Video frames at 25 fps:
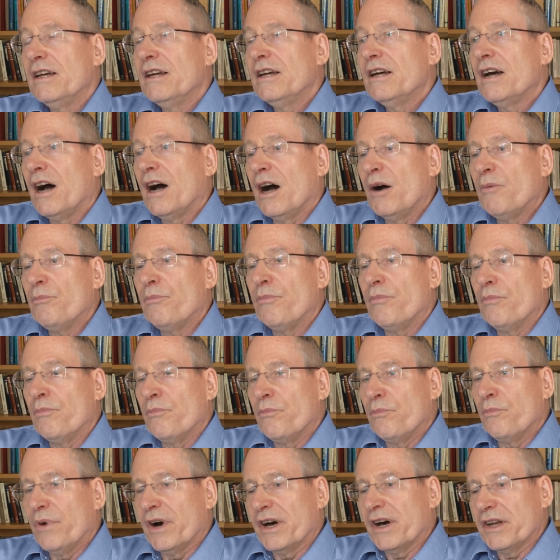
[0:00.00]
uh,
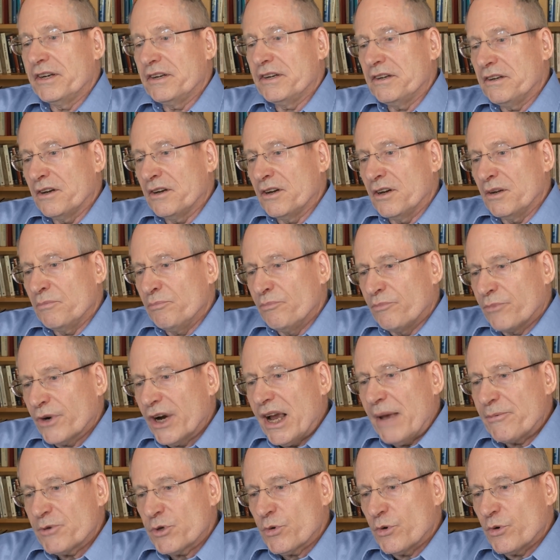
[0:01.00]
but
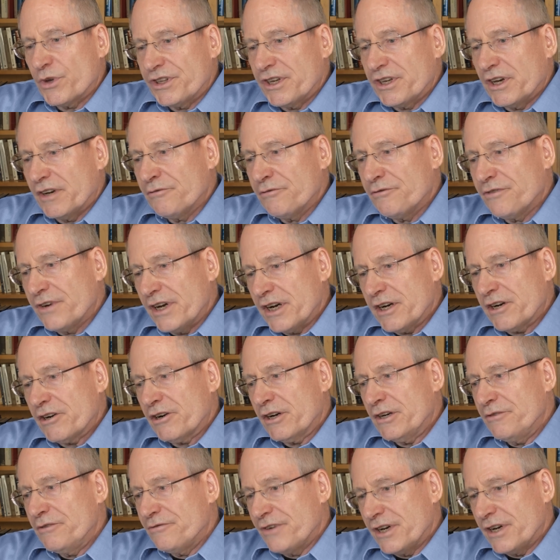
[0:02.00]
perhaps with a
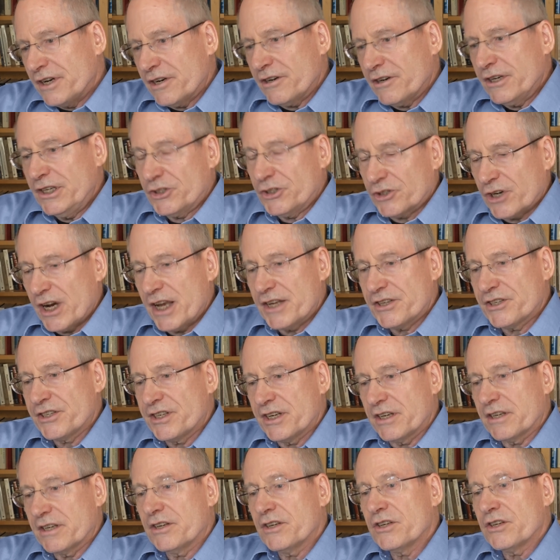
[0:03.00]
very, very
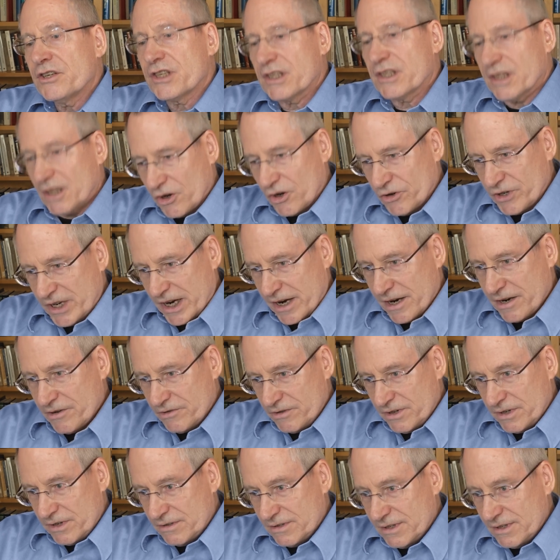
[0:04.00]
drastic slowdown.